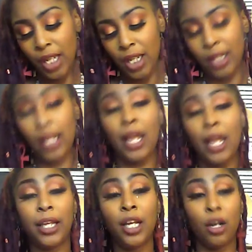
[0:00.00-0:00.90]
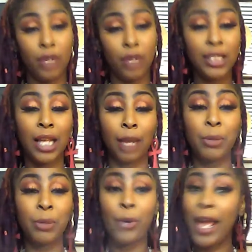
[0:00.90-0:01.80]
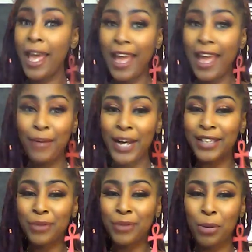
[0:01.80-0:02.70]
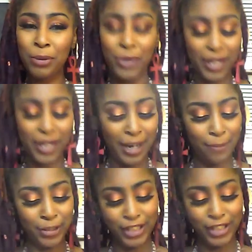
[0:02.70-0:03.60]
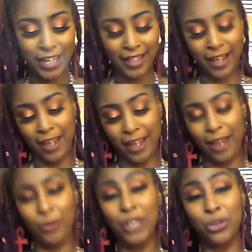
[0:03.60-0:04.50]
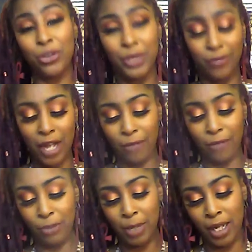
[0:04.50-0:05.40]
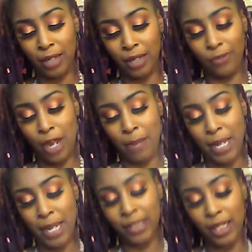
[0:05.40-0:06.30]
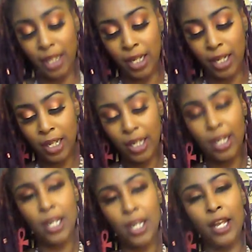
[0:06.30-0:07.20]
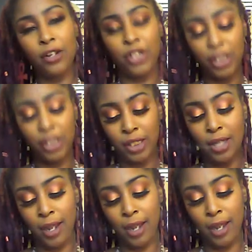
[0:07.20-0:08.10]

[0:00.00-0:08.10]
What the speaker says: I'm like, yeah, that's a lot of people. Hey, we got some more people in here. I appreciate that. You know, divine feminine, divine masculine energy today.